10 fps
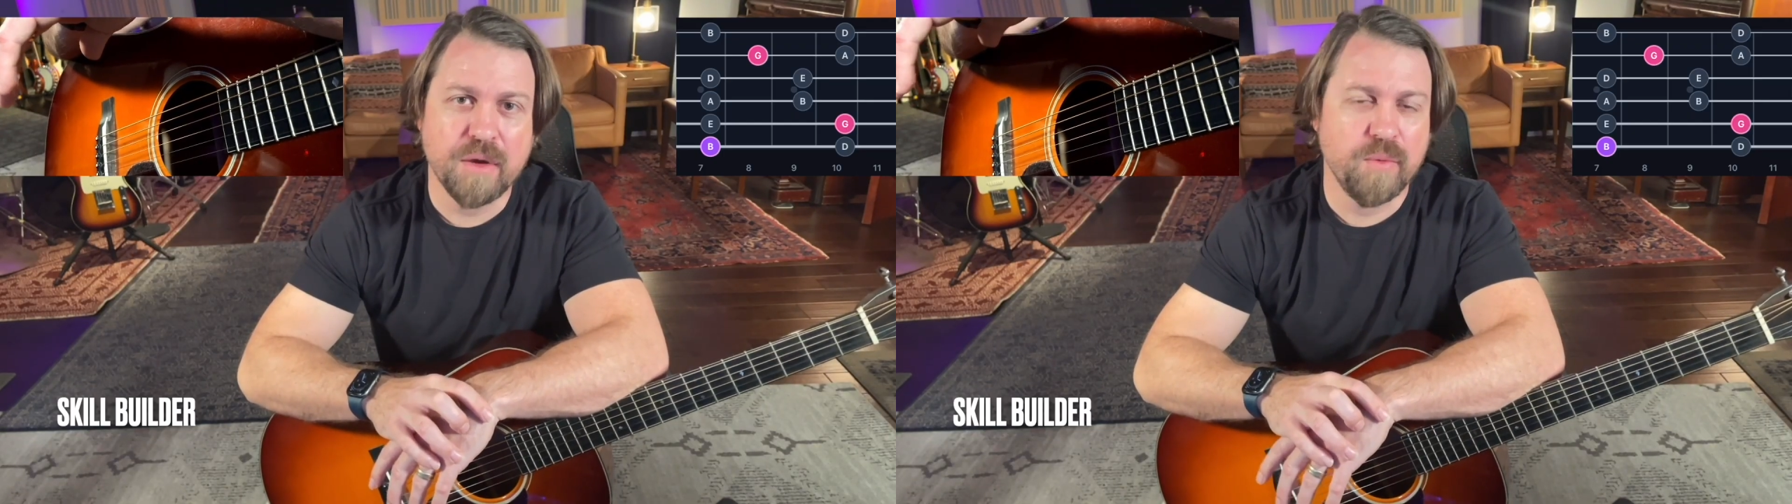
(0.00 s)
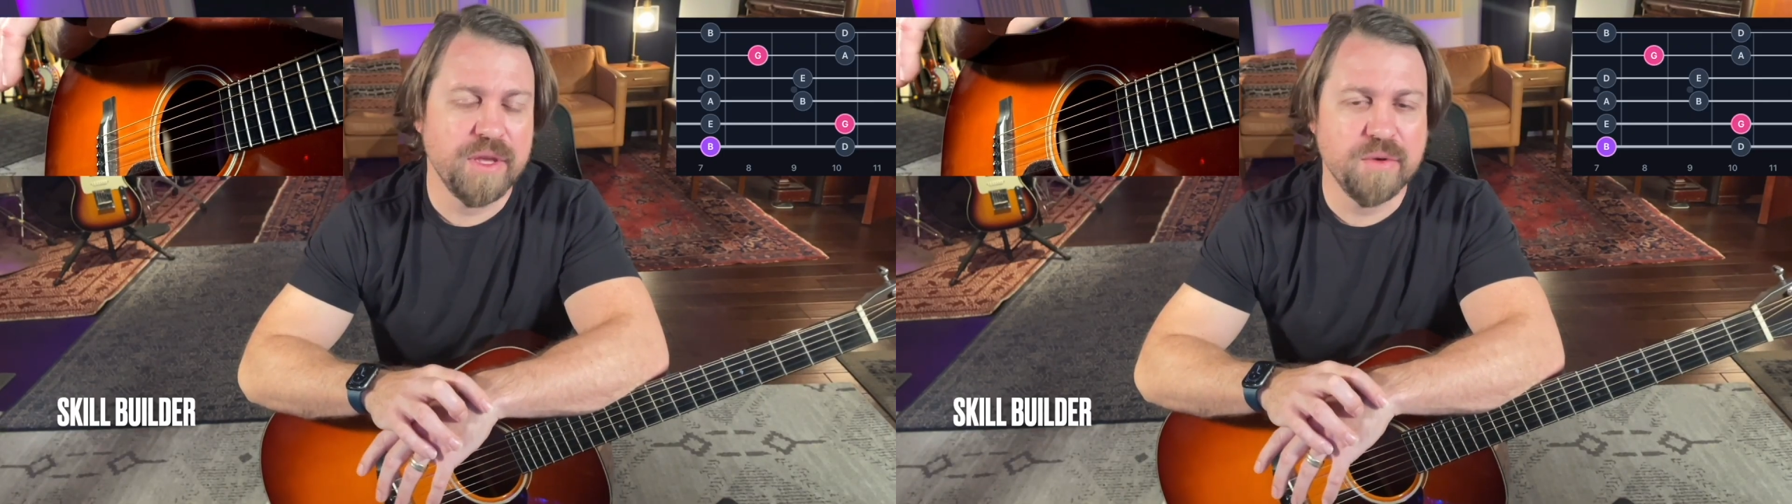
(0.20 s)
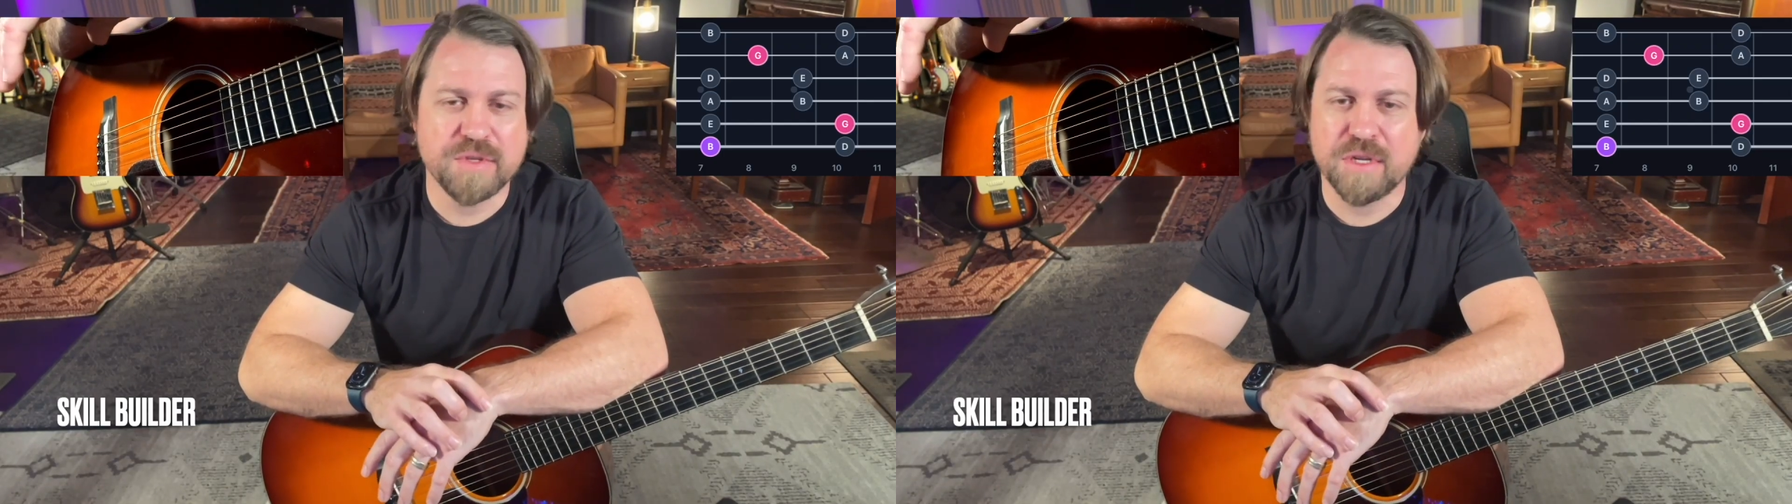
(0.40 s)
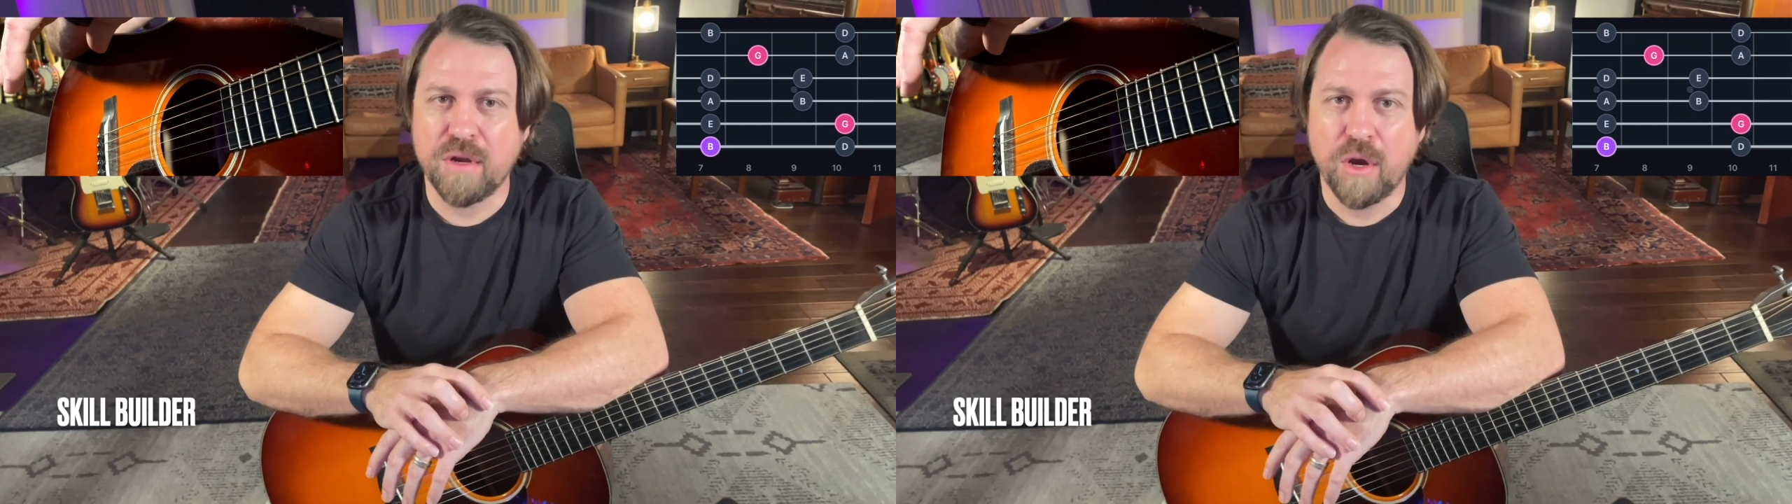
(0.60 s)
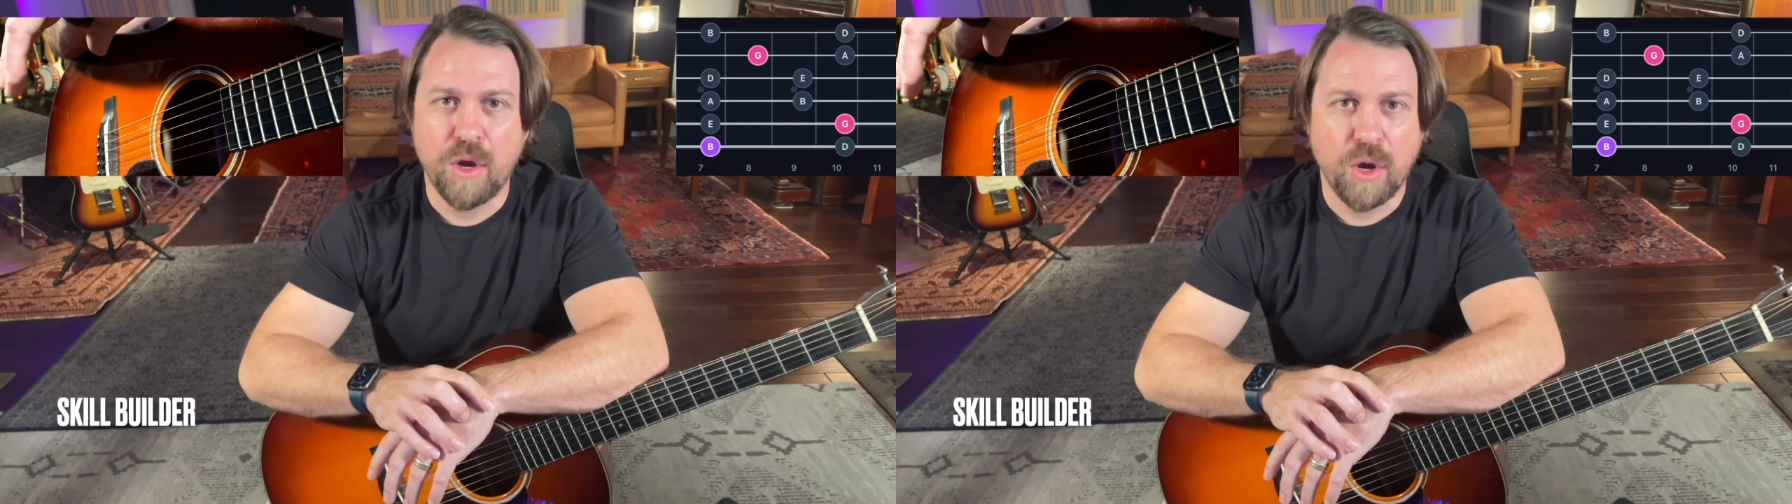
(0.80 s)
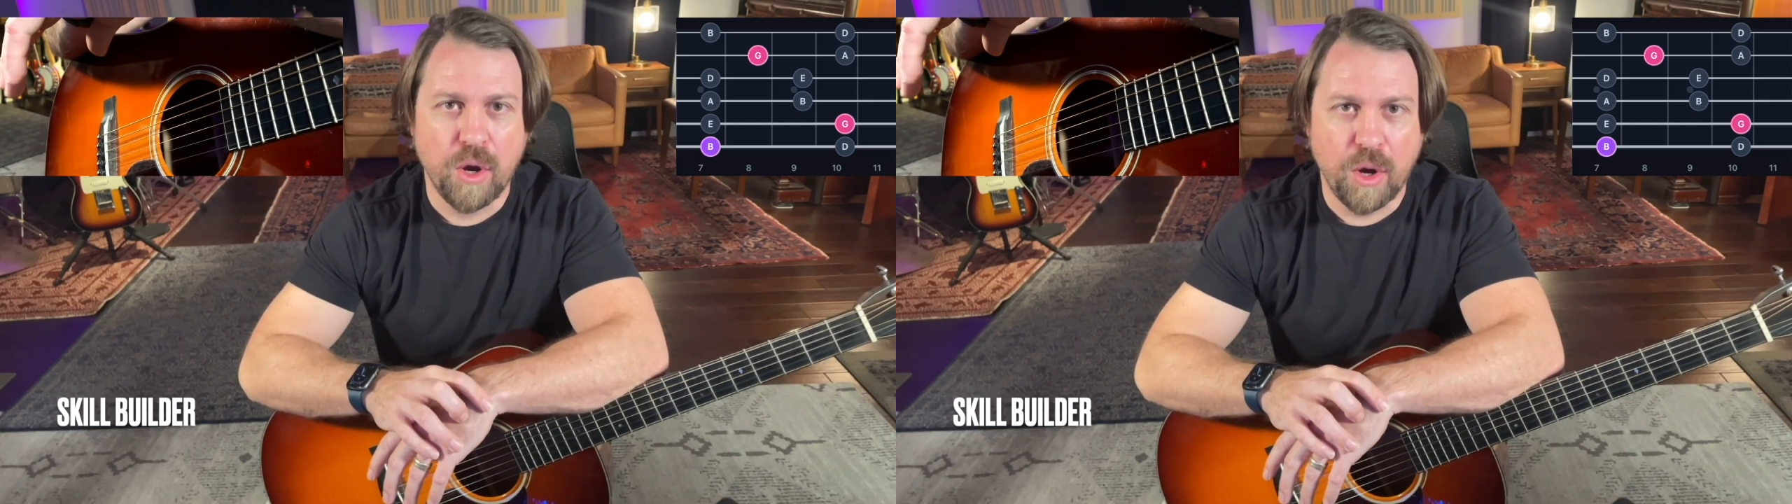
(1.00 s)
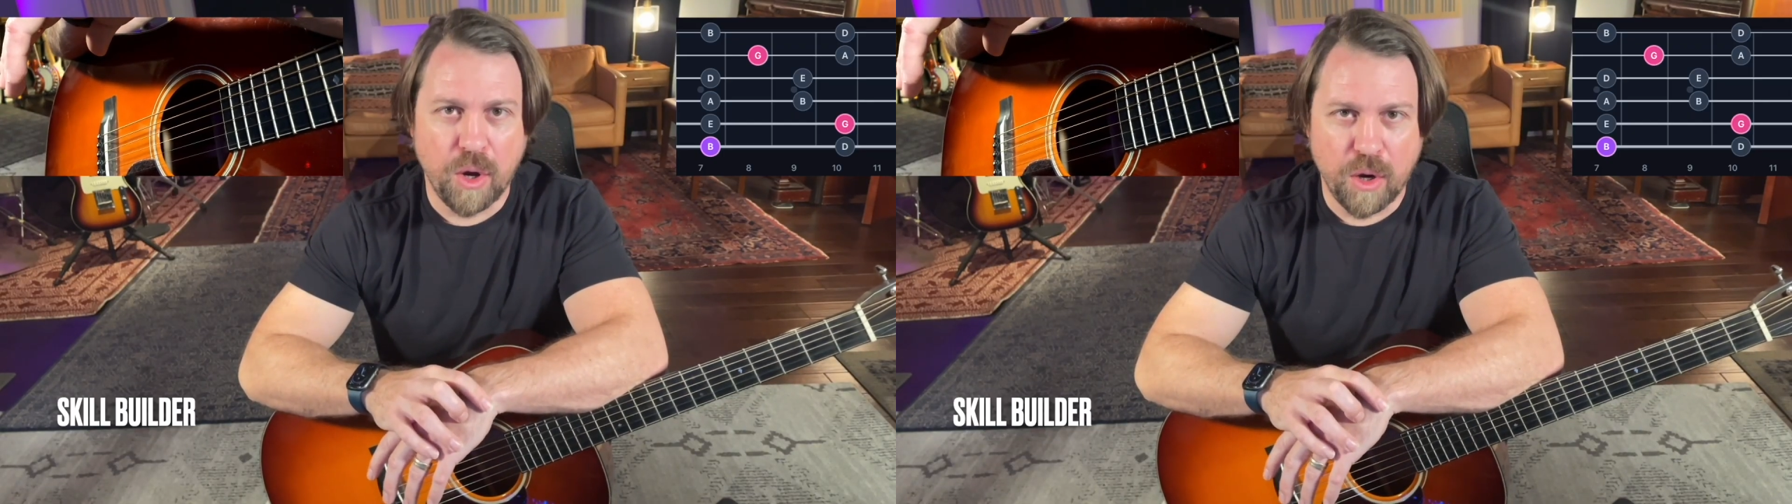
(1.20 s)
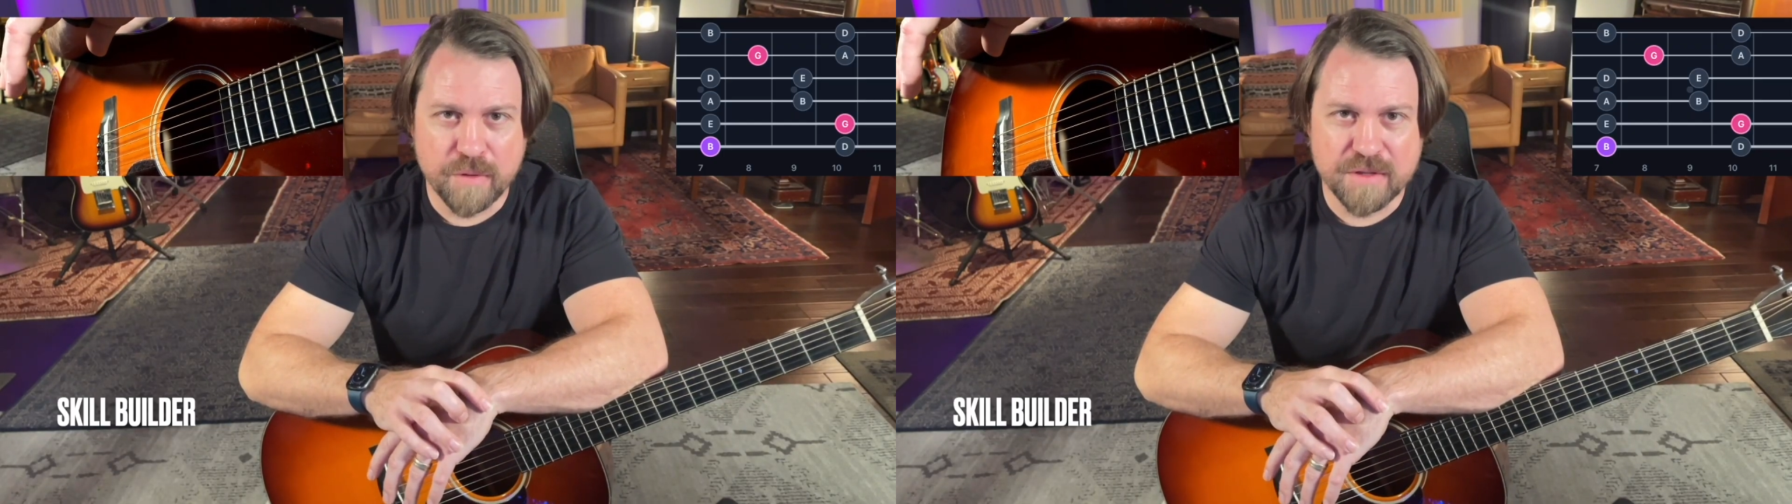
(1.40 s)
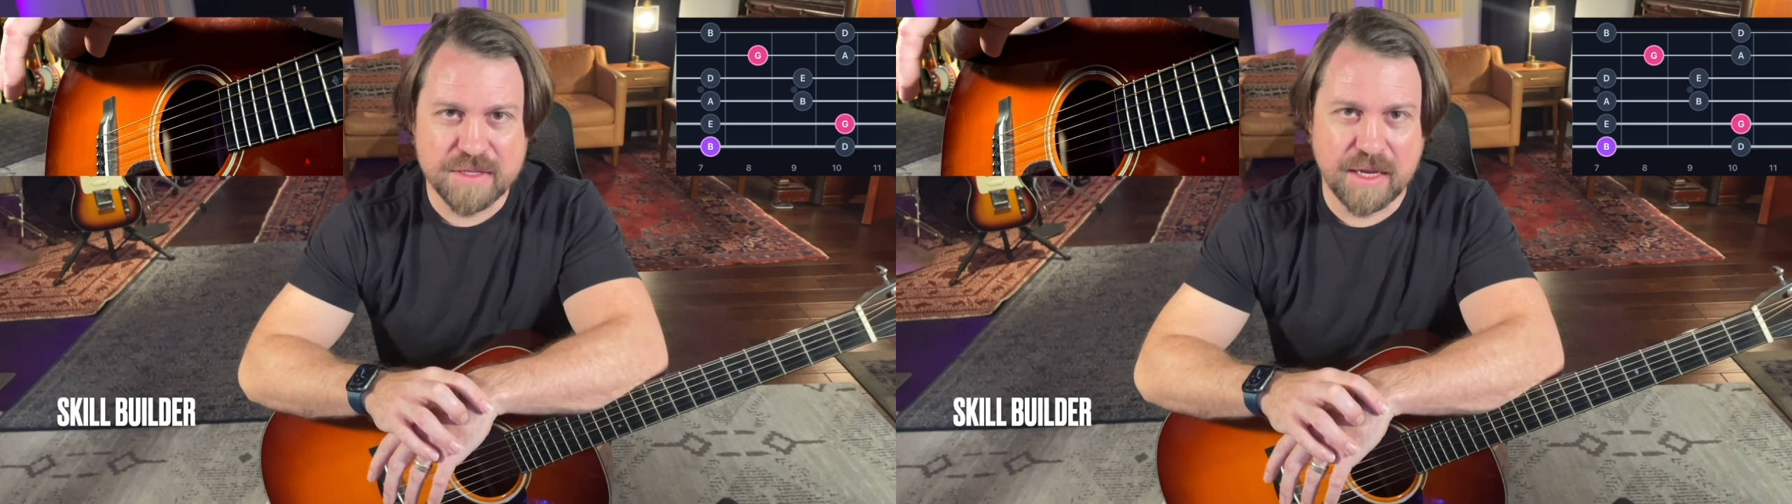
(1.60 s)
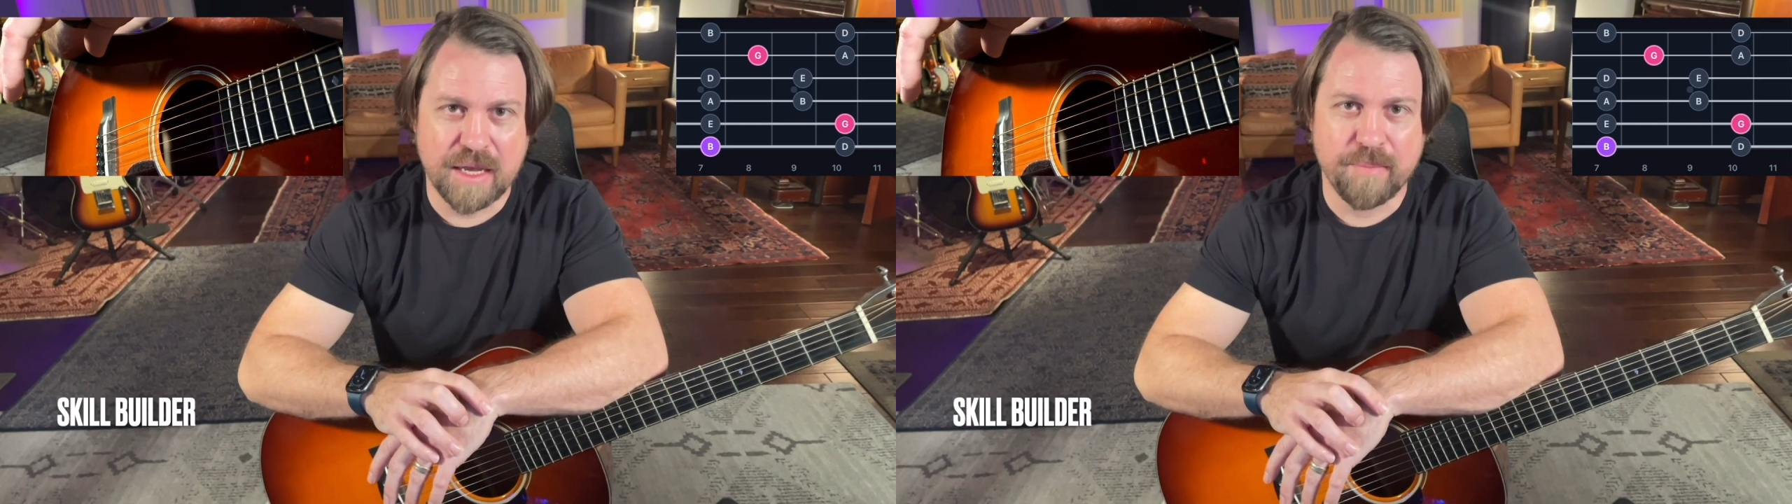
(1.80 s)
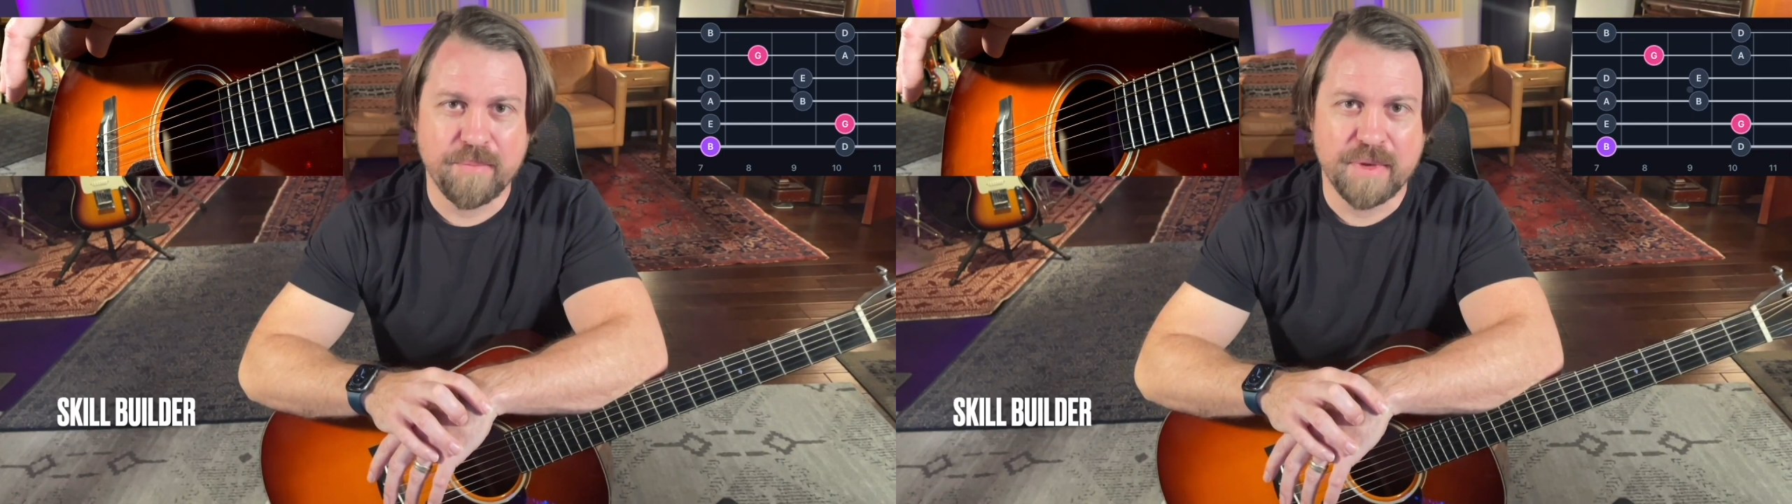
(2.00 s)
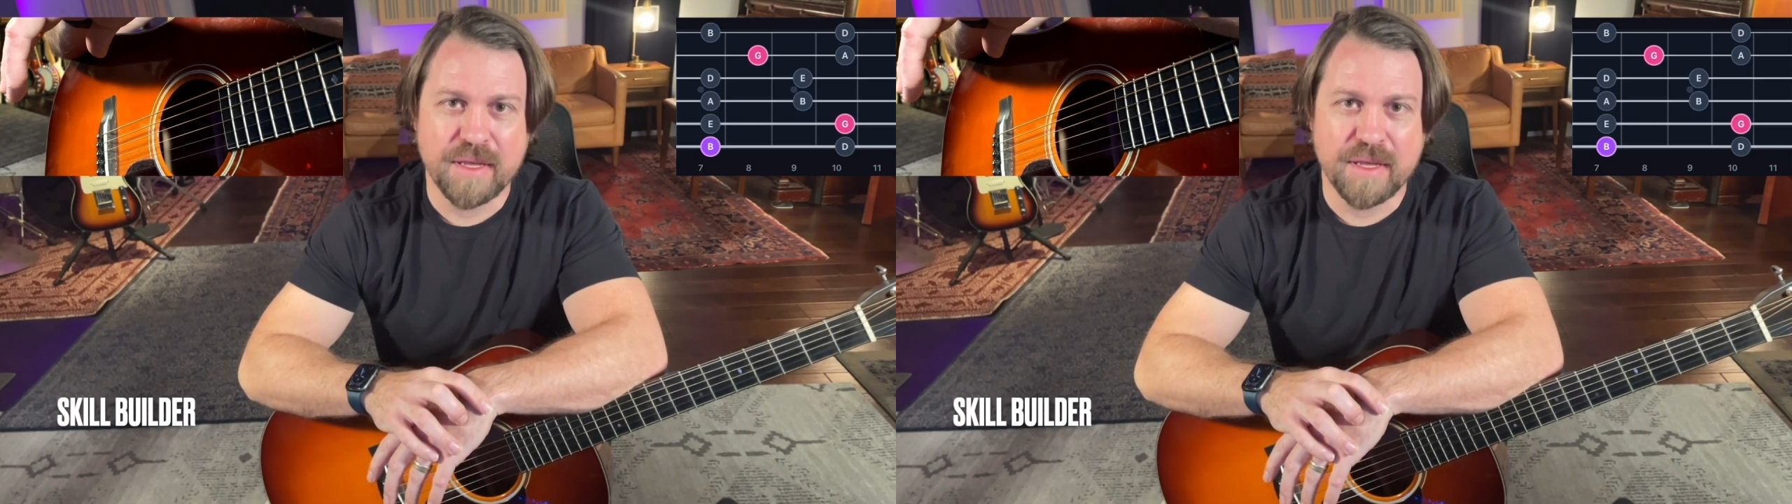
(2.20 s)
we use it all the time.